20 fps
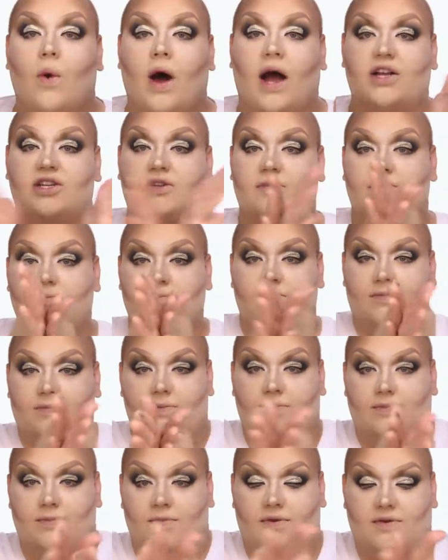Watch.
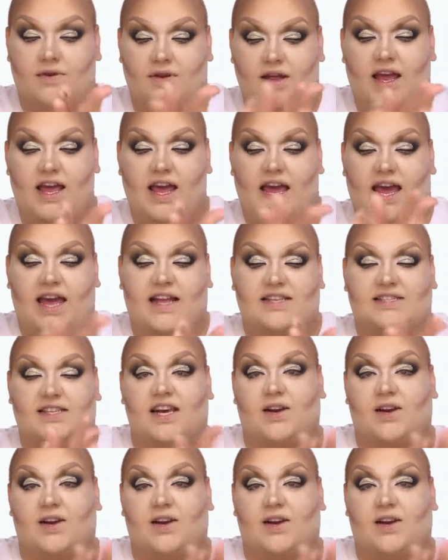It's